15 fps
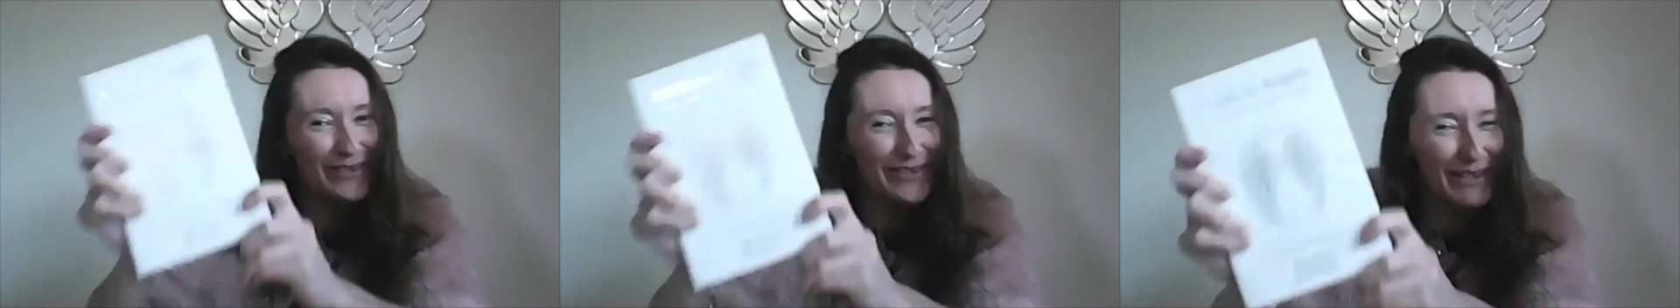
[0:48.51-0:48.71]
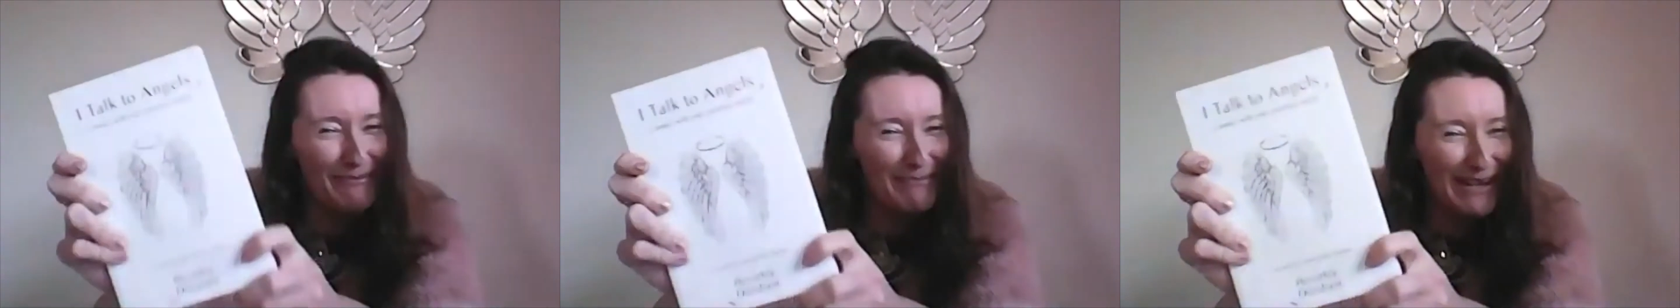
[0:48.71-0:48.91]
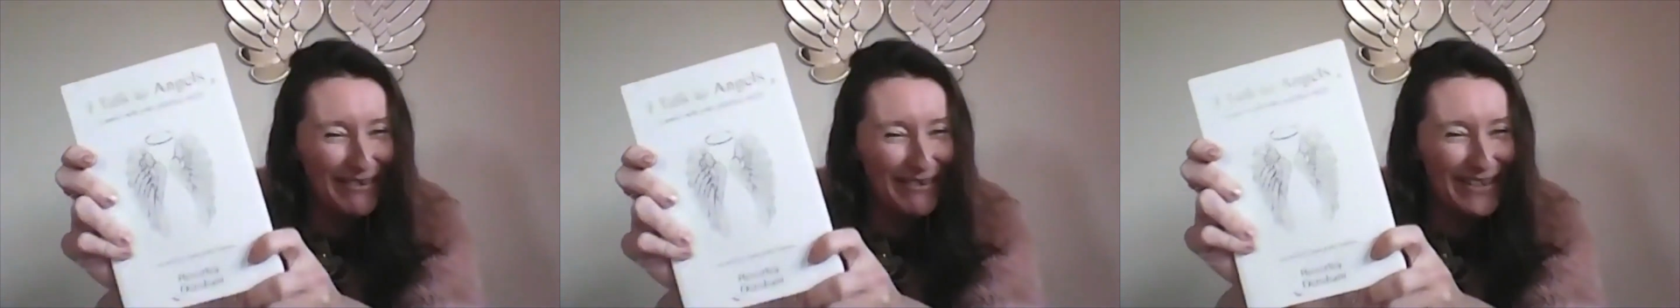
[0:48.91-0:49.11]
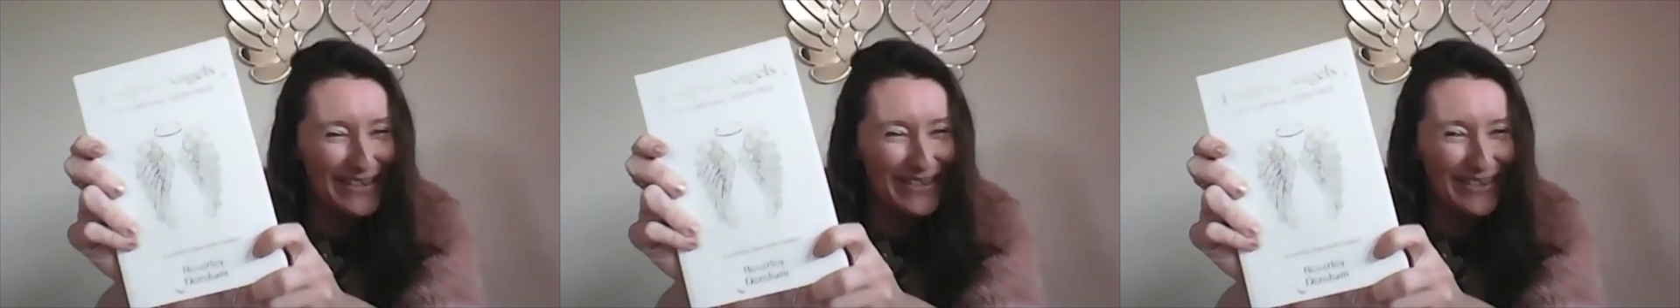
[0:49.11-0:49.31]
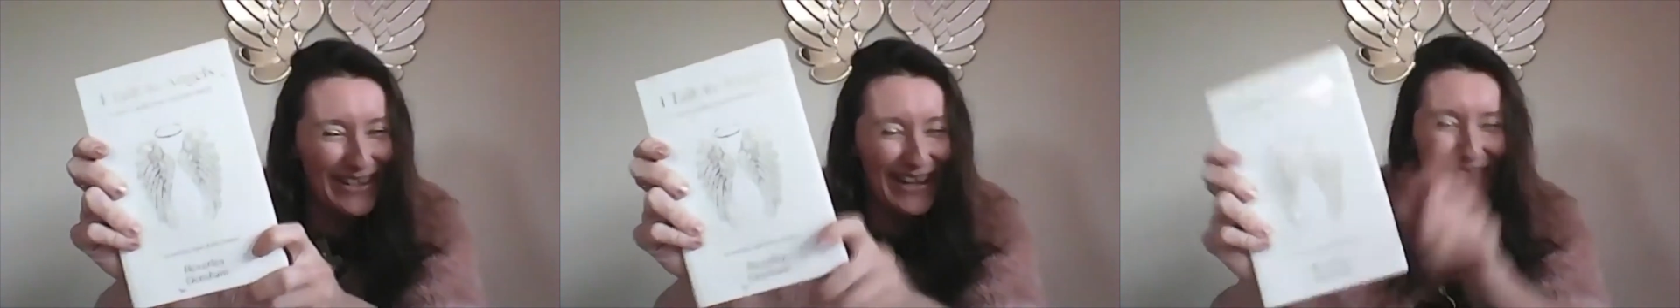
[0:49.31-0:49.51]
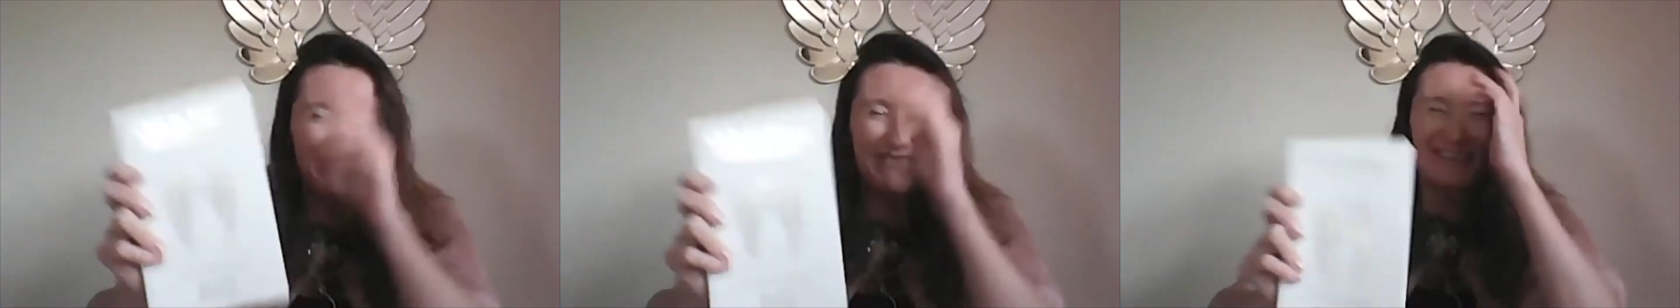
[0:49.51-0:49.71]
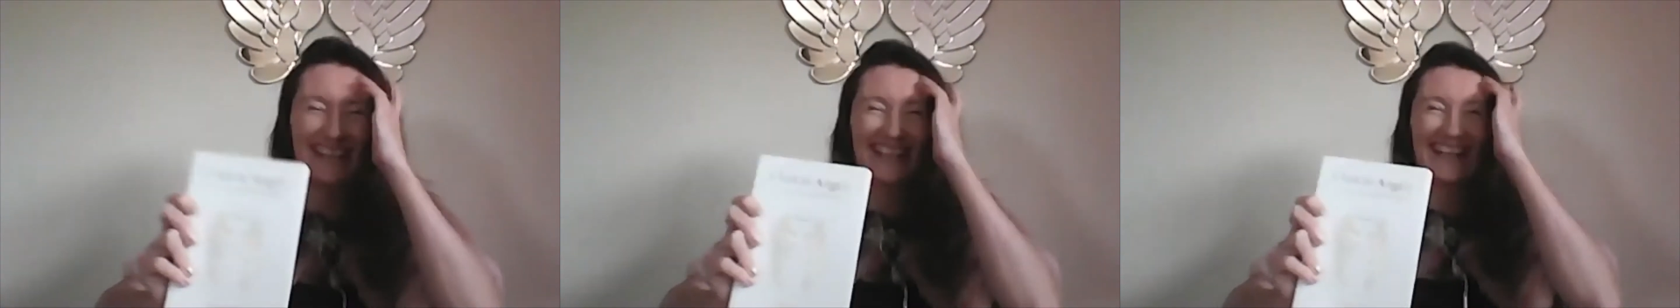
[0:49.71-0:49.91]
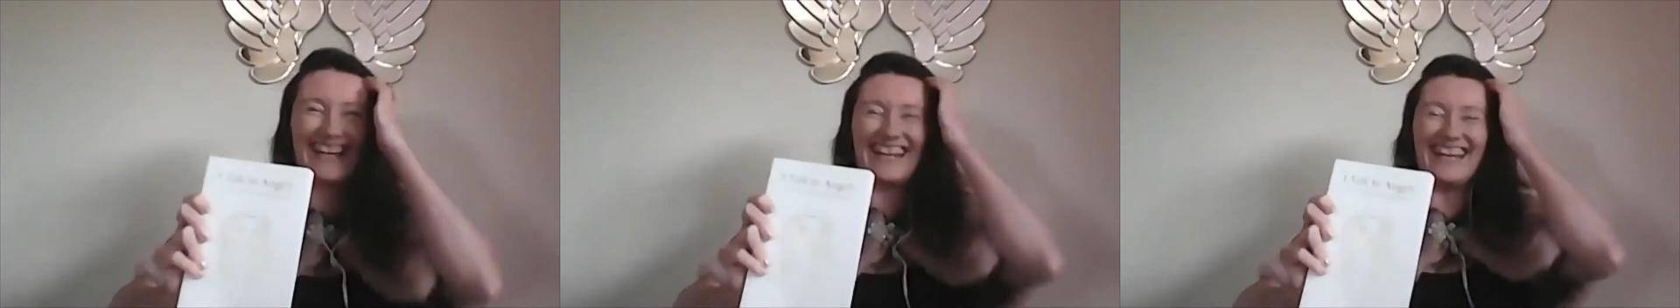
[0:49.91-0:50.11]
So you better enjoy everybody
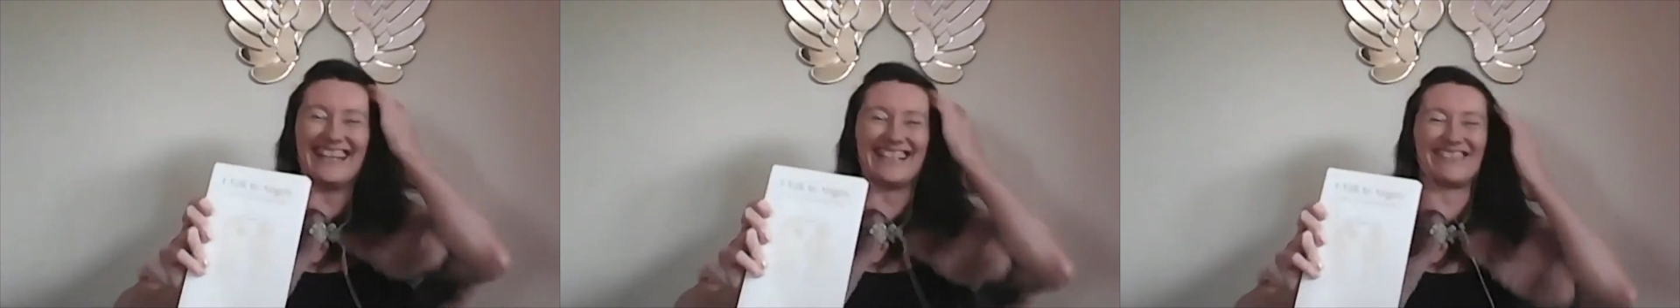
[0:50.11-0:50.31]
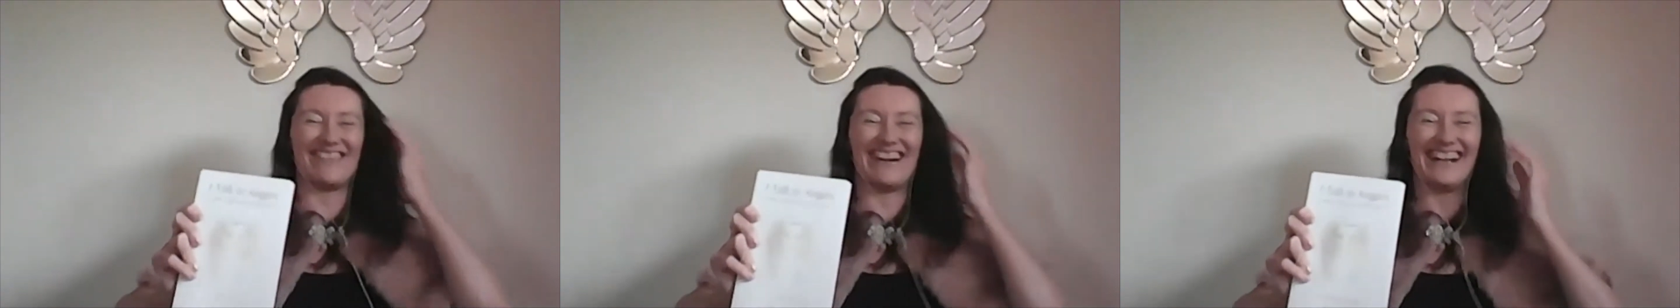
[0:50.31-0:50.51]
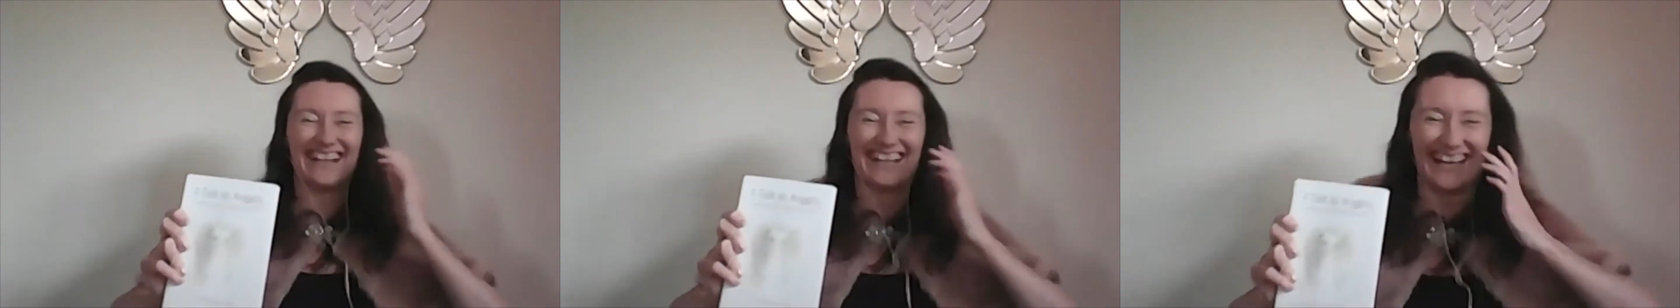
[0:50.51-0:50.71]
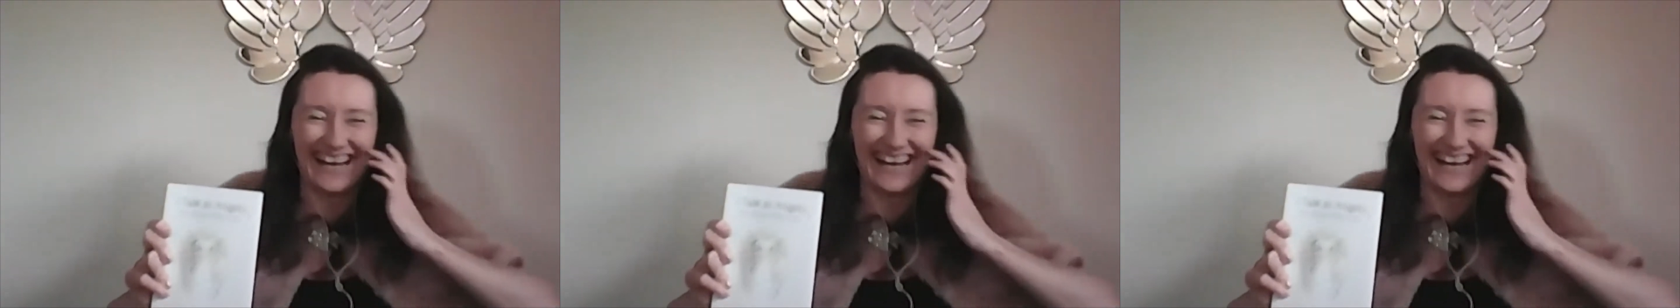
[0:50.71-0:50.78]
then as well.